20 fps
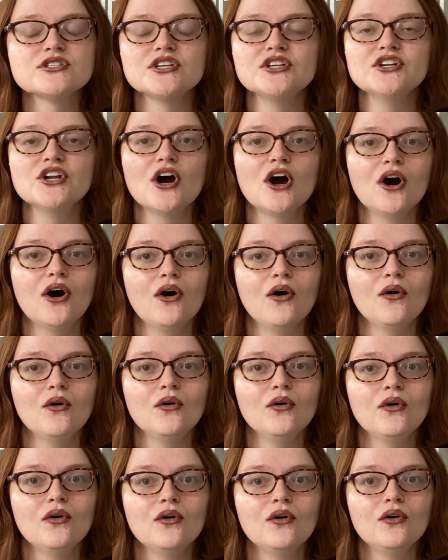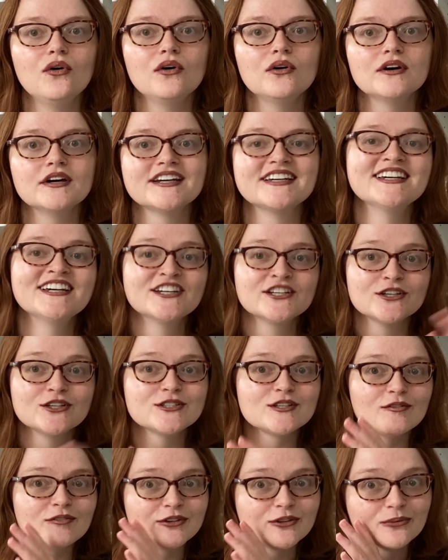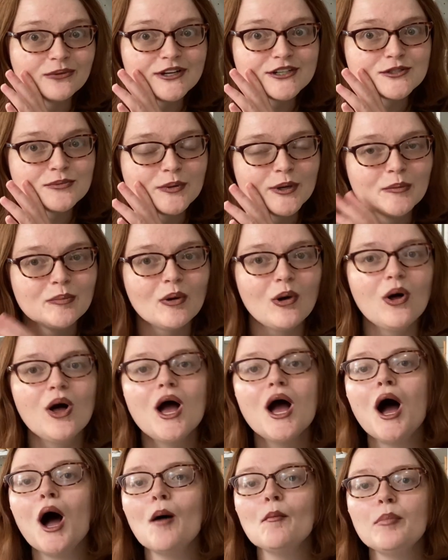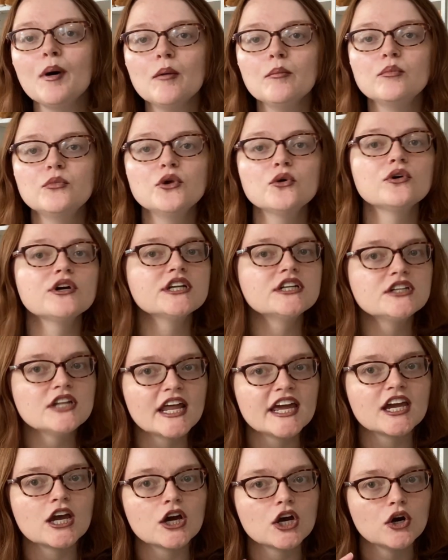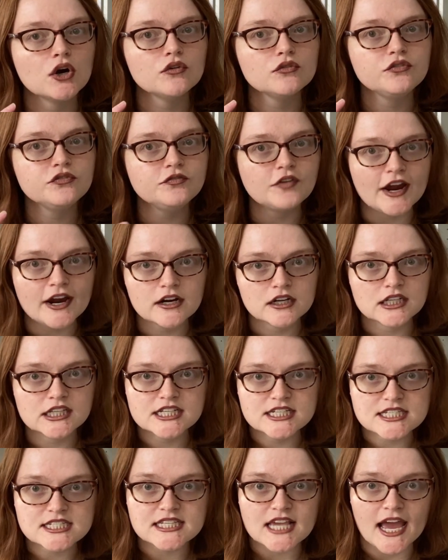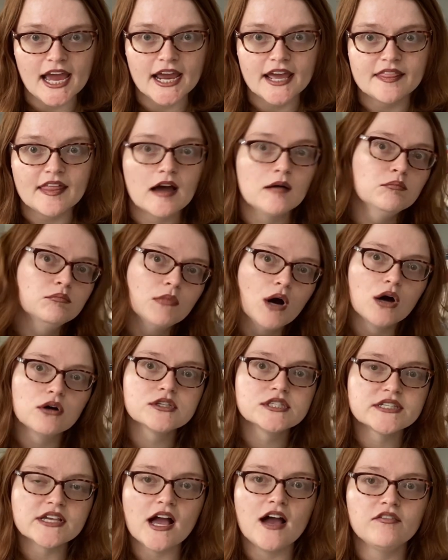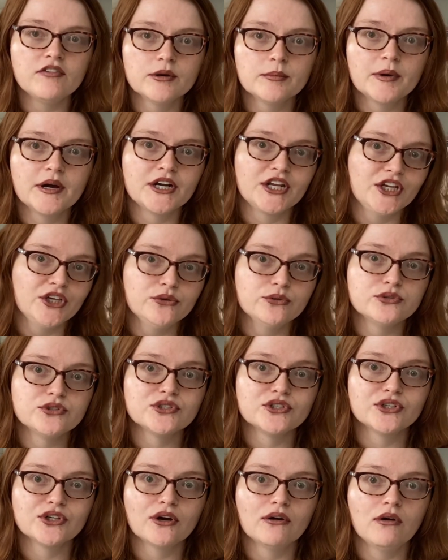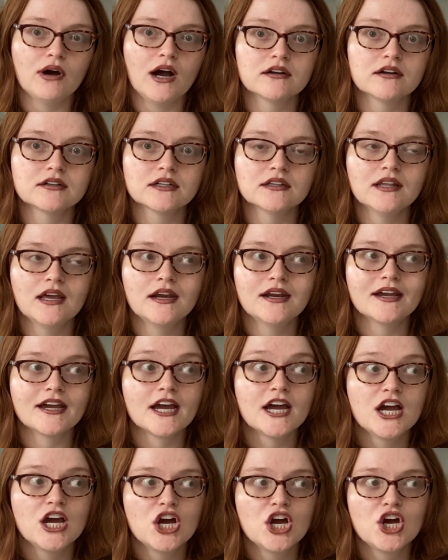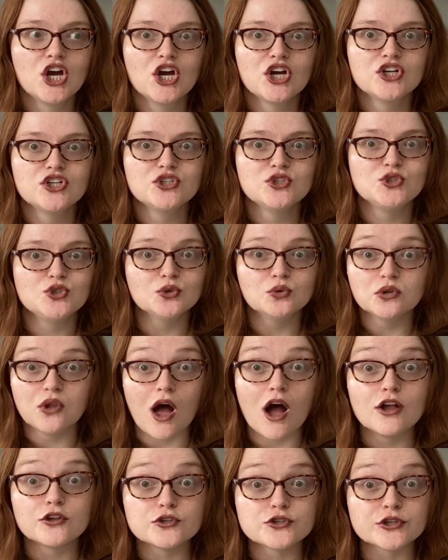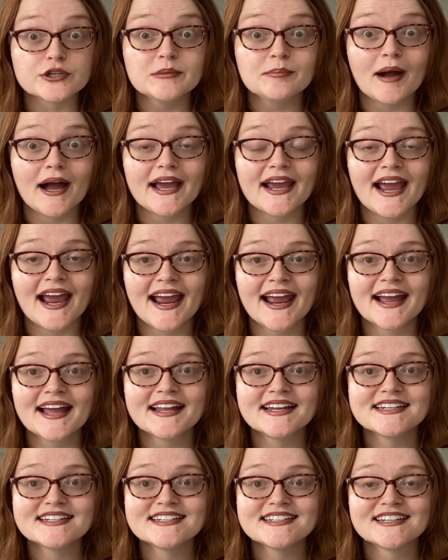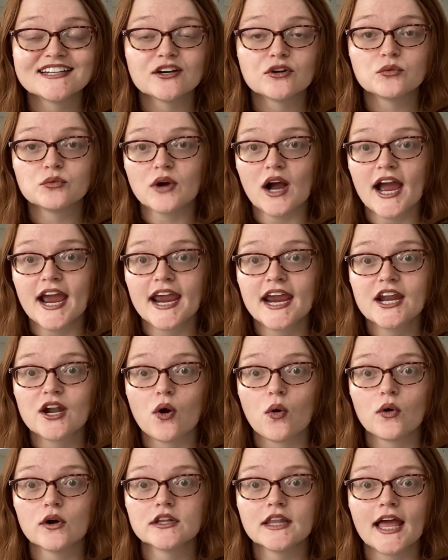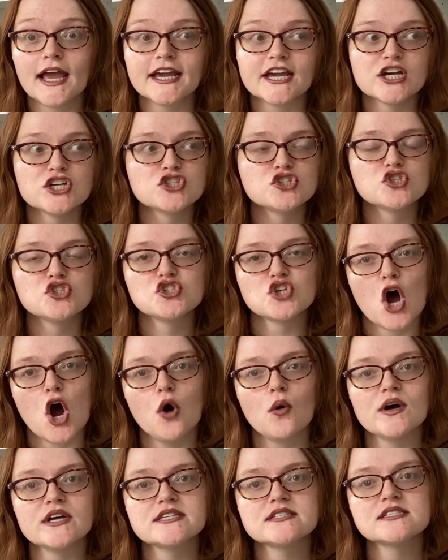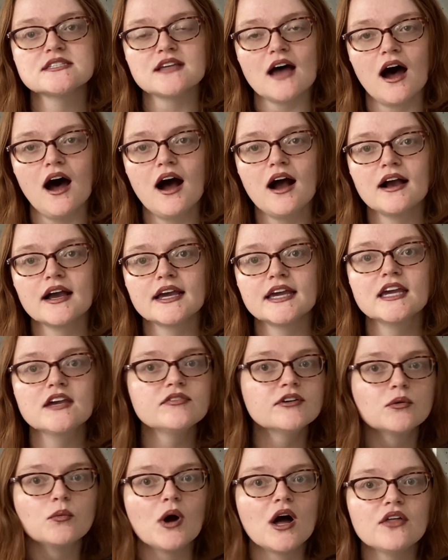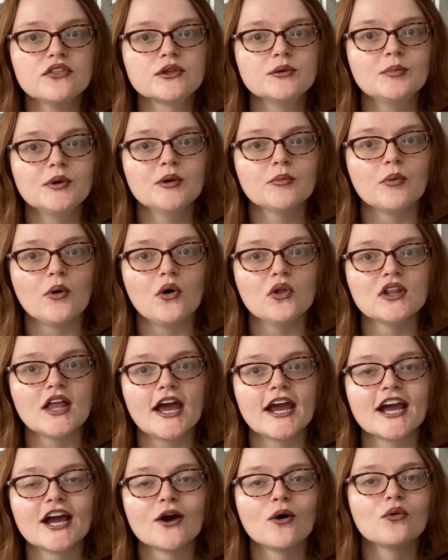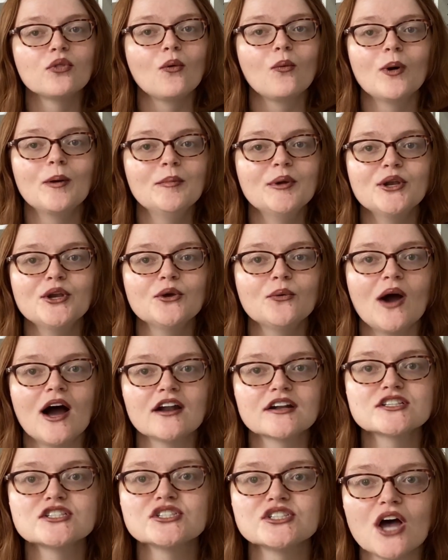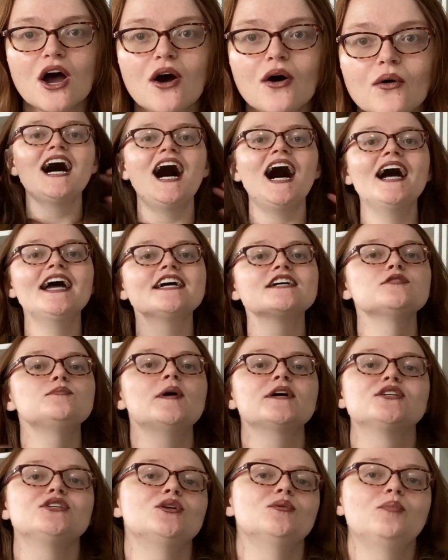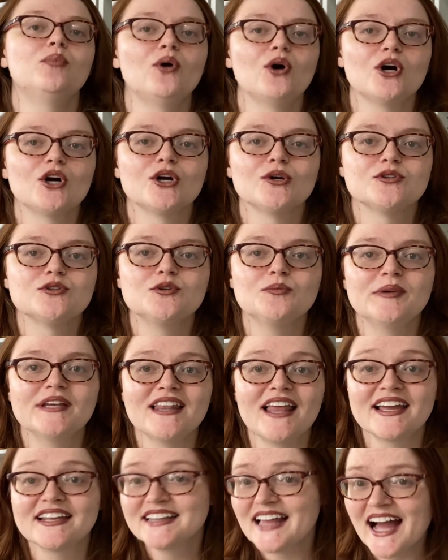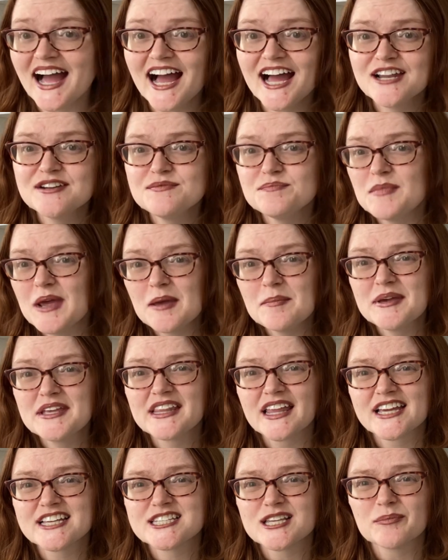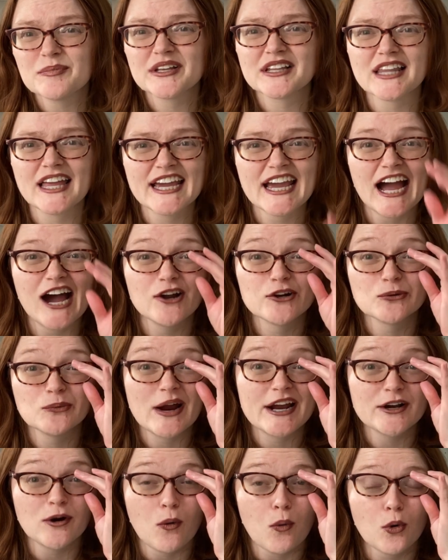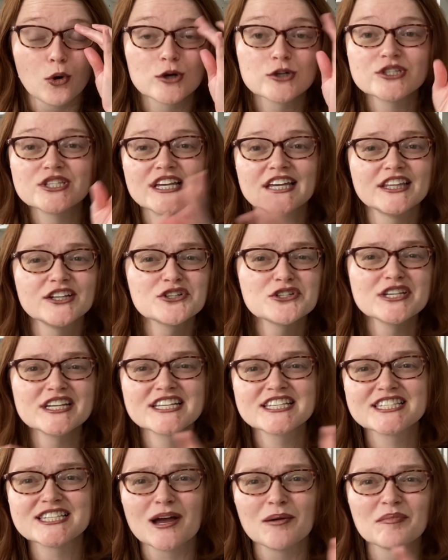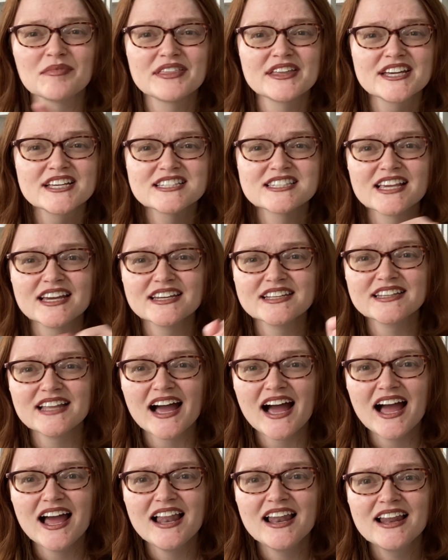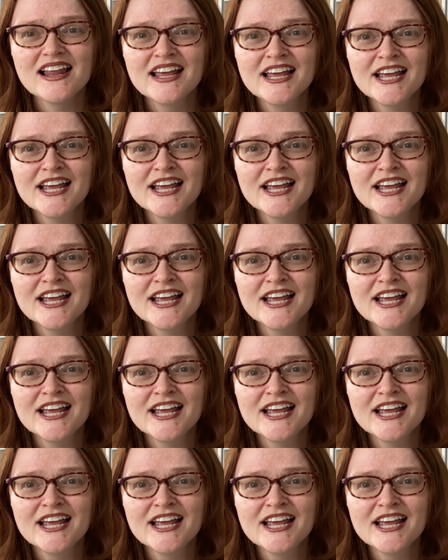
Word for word: to know, except for the rich people, but you could like fairly say that most everybody used to know to like do laundry by hand, right? Or like sew a sock. Even wealthy people, like the women knew how to sew. I expected a book to be like that, maybe like something like how to ride a horse, and there's like some things like that,